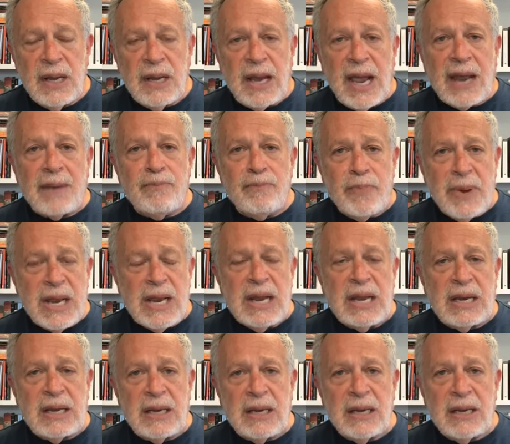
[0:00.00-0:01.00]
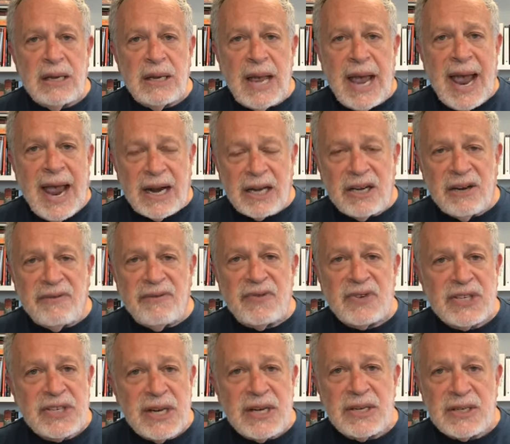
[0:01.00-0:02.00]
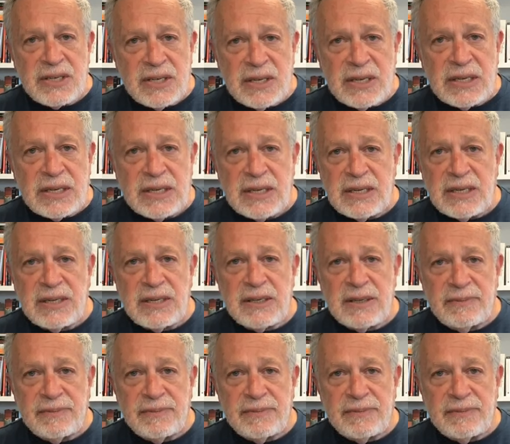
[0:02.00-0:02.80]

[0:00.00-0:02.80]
and being active citizens.